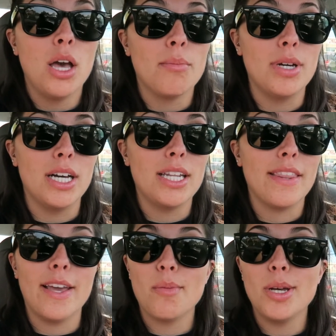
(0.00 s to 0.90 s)
but
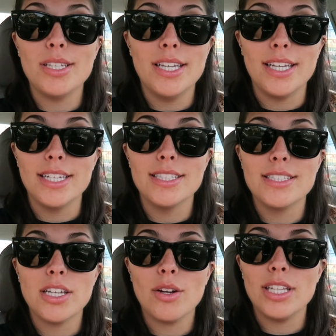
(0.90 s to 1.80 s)
their building is
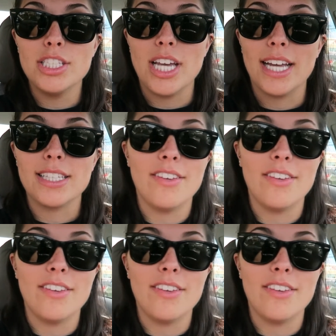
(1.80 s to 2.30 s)
totally jacked.